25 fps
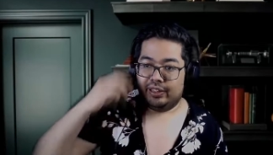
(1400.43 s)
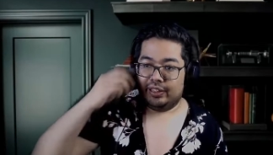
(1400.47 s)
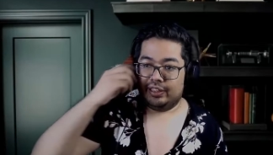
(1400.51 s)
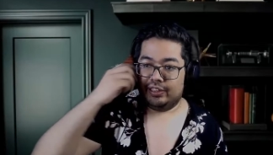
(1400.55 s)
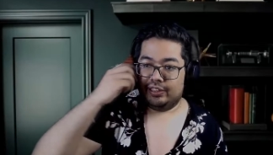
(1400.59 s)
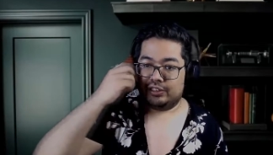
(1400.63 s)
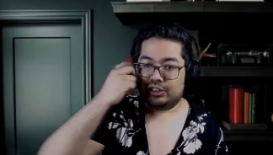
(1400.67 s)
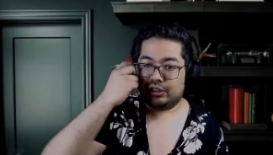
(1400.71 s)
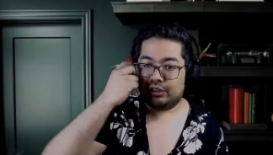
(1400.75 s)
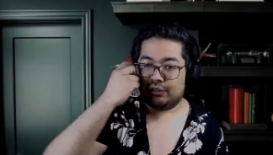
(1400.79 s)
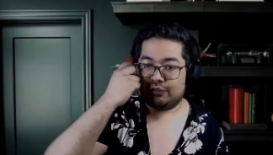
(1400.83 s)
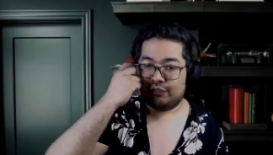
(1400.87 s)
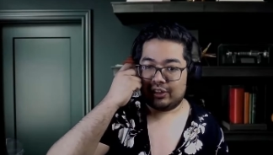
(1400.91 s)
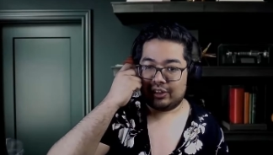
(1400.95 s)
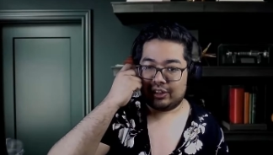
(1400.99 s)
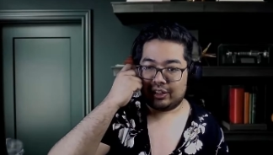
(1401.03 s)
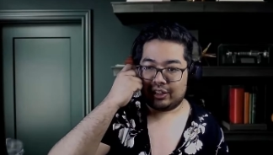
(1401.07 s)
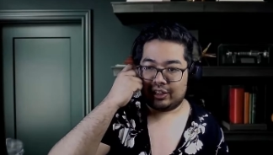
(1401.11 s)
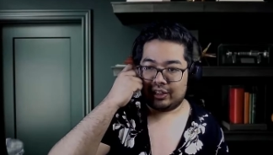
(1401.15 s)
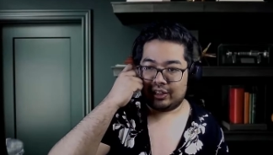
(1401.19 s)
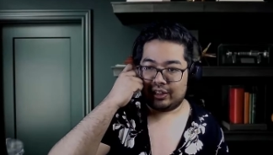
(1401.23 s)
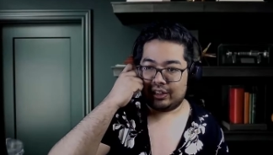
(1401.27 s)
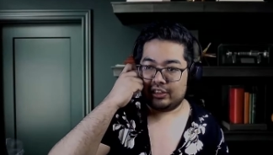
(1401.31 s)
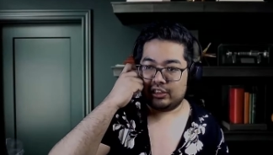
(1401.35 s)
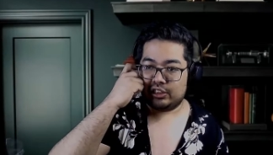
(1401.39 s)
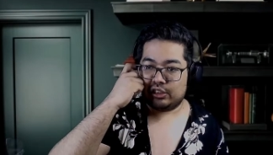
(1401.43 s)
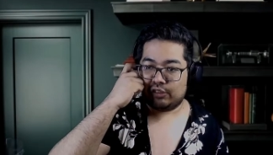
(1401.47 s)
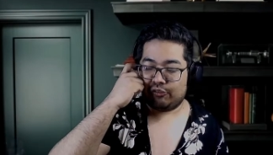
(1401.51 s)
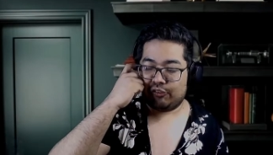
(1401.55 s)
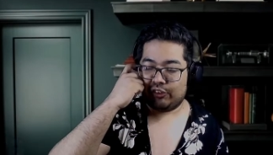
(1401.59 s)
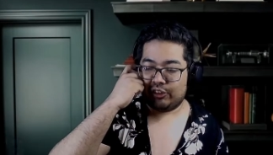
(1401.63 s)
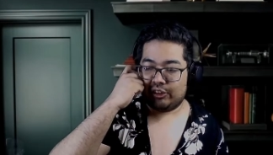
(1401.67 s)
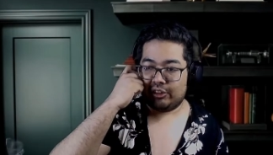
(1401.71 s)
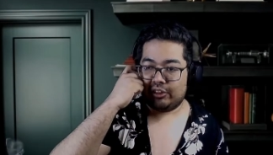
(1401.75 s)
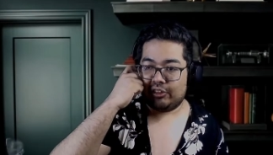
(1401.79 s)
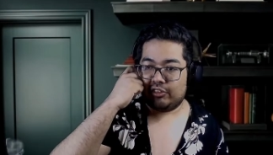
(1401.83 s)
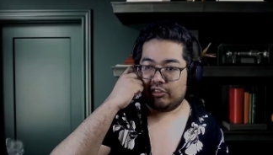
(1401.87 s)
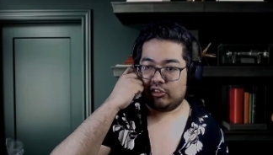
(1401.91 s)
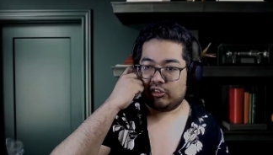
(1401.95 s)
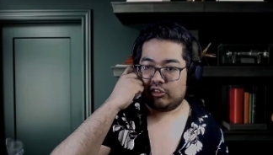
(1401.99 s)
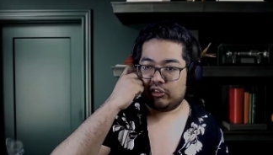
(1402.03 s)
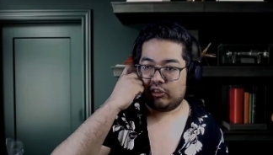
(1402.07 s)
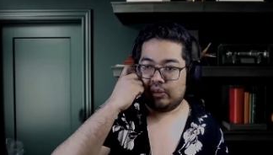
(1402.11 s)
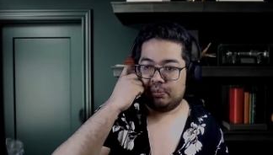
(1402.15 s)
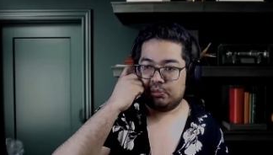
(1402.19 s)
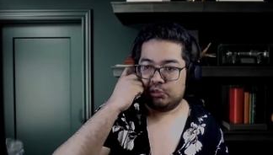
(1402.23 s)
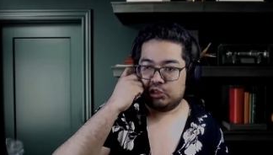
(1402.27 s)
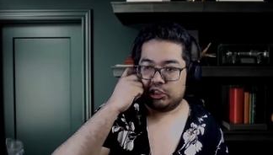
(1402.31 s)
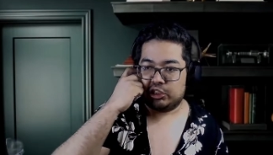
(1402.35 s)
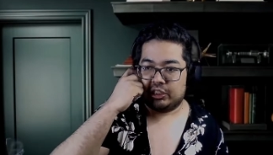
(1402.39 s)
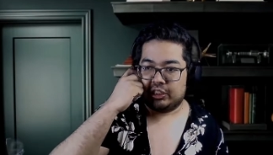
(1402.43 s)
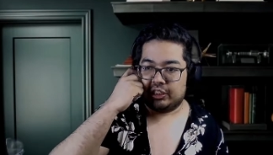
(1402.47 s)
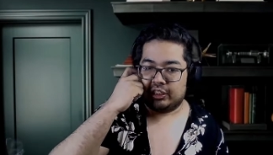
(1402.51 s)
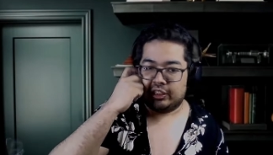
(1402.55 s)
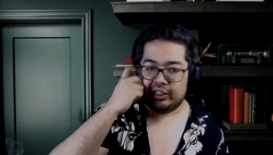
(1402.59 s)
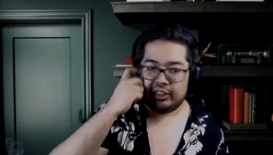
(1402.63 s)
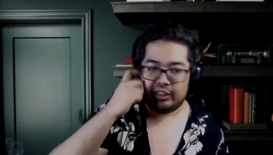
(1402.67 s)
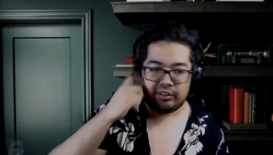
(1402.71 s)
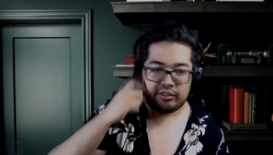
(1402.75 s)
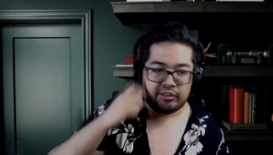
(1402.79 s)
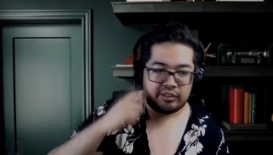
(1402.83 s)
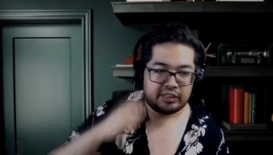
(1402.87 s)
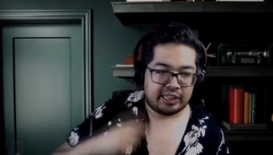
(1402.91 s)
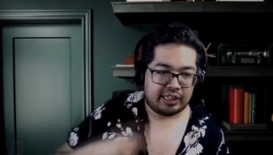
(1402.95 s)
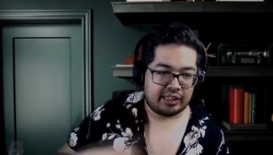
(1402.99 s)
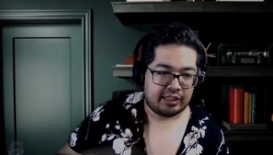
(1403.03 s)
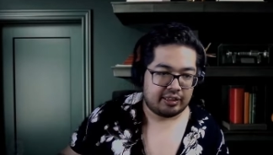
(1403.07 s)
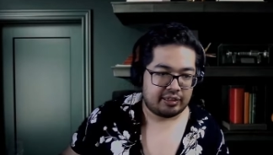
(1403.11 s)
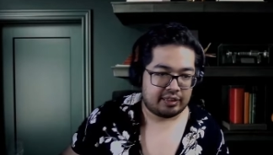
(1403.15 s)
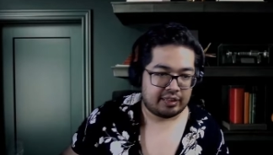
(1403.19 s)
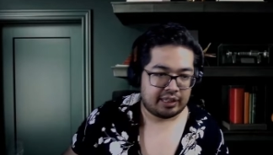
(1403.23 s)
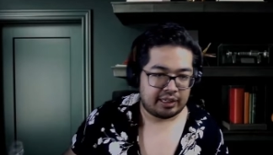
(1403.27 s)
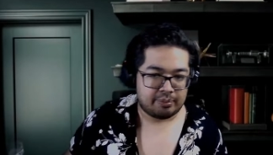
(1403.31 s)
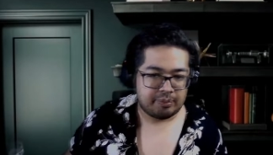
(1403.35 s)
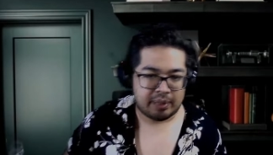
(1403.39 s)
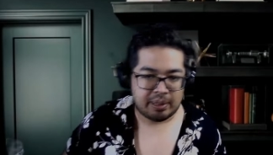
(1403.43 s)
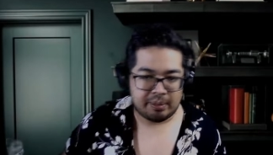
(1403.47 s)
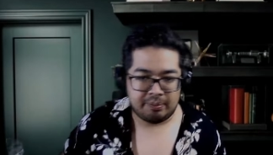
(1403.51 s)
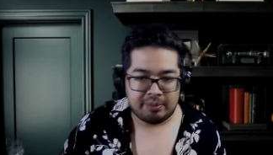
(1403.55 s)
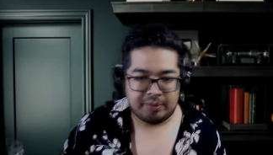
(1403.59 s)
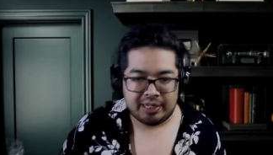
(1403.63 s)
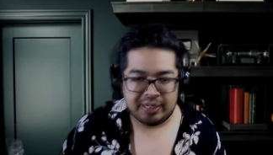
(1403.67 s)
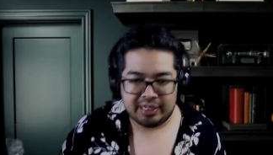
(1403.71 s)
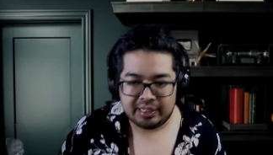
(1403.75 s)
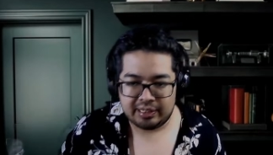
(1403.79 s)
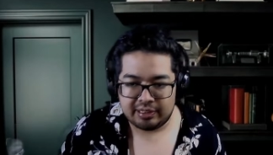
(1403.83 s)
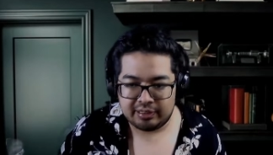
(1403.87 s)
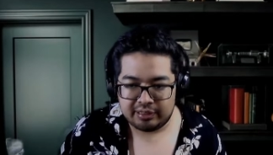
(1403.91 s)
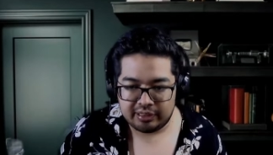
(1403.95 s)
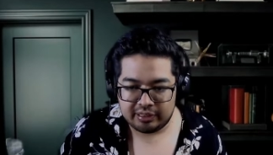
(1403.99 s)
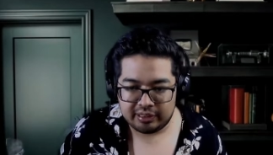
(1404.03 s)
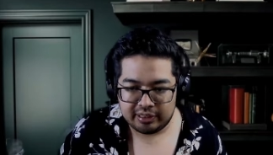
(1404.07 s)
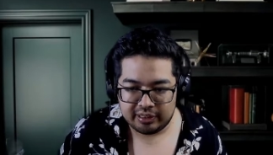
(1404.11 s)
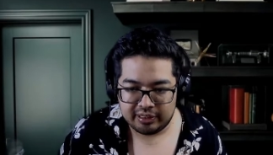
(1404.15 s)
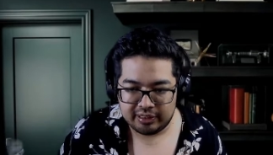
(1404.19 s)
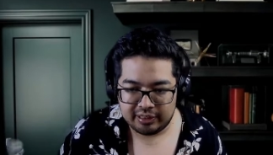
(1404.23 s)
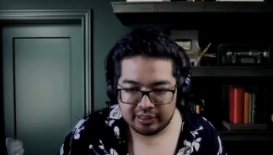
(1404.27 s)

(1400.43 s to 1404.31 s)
it just fit the description. I think, like, my mind.